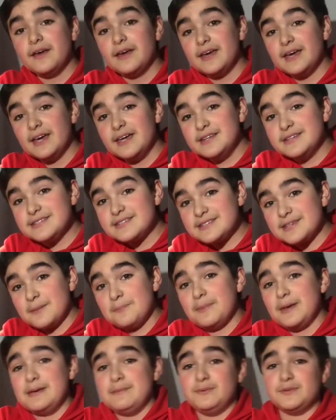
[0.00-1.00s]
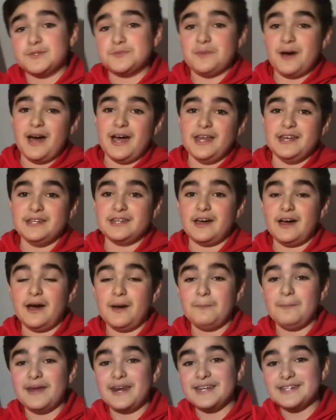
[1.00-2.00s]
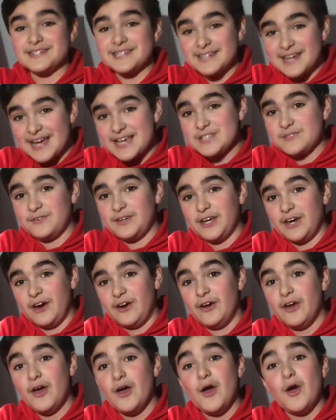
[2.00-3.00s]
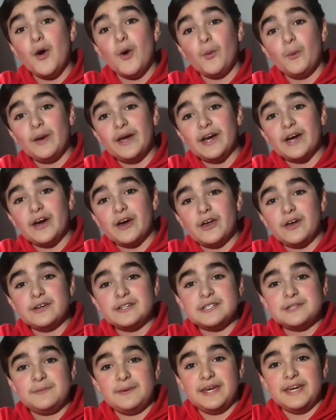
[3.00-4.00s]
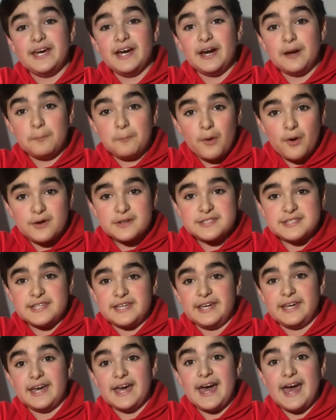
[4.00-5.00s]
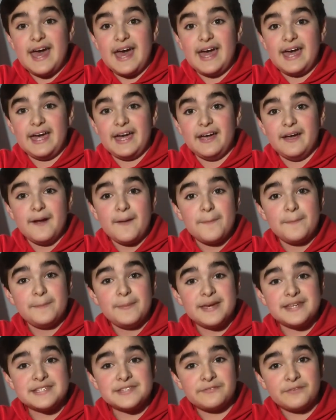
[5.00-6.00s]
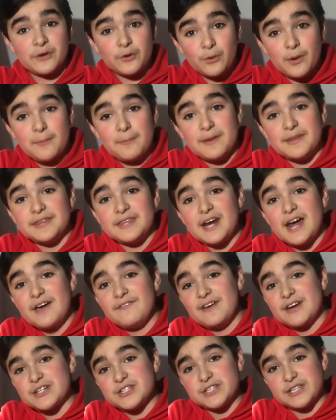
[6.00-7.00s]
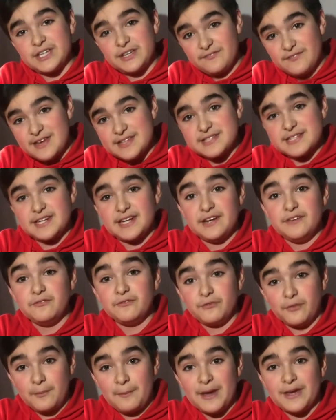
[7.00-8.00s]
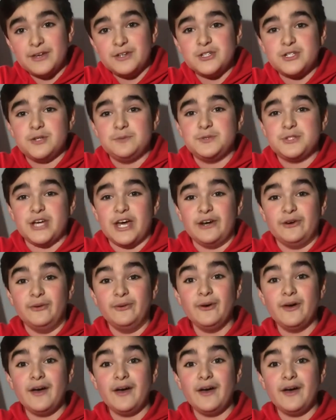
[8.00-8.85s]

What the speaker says: in some people's mind, but in today's video we are going to be unboxing a piece of equipment that I've actually invested in for my YouTube channel.